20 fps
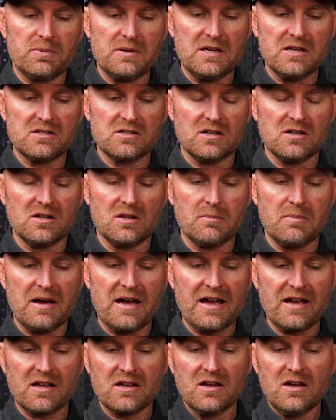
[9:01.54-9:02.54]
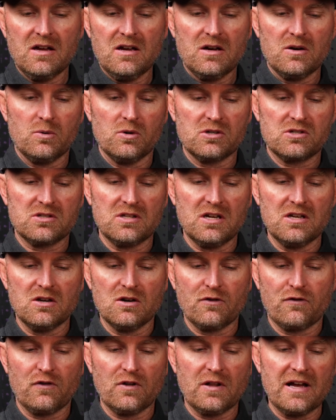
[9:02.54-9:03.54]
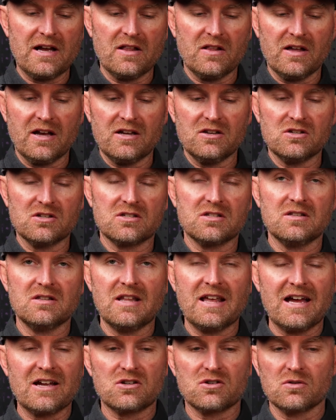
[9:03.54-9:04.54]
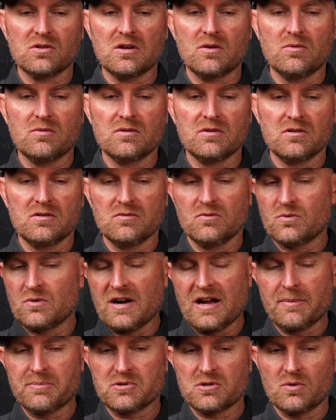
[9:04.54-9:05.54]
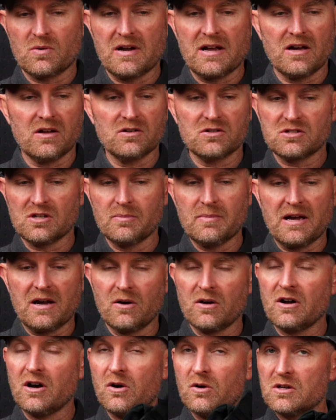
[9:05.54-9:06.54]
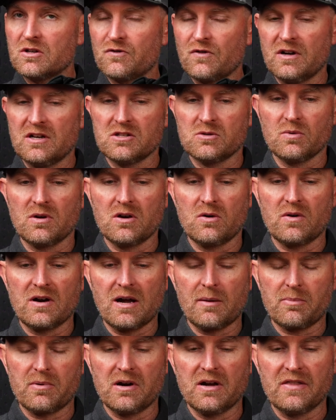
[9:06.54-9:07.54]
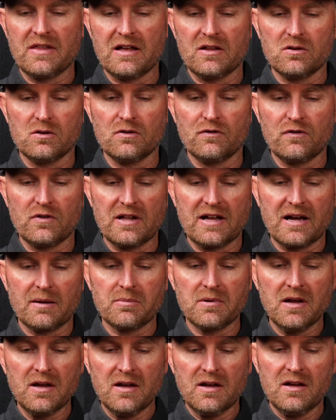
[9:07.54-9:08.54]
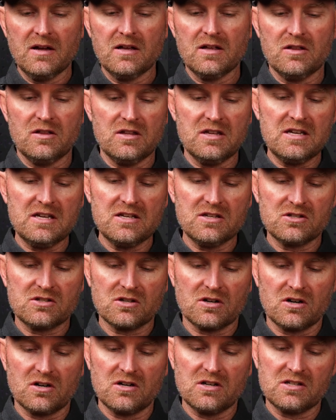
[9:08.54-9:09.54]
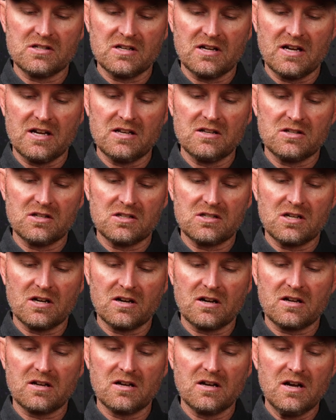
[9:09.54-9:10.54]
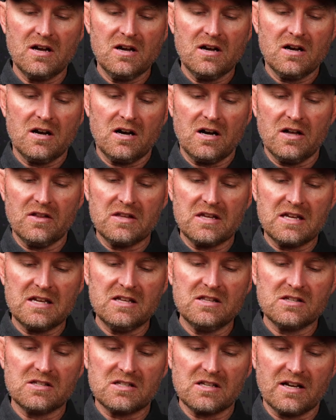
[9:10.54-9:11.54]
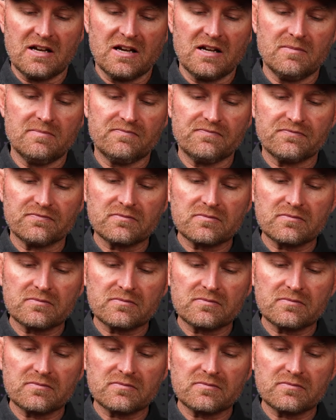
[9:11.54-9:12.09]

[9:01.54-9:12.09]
piece onto the back, which then your fly line just naturally wraps around. Somehow it always finds a way to wrap around that little flap. These are designed to tuck on the inside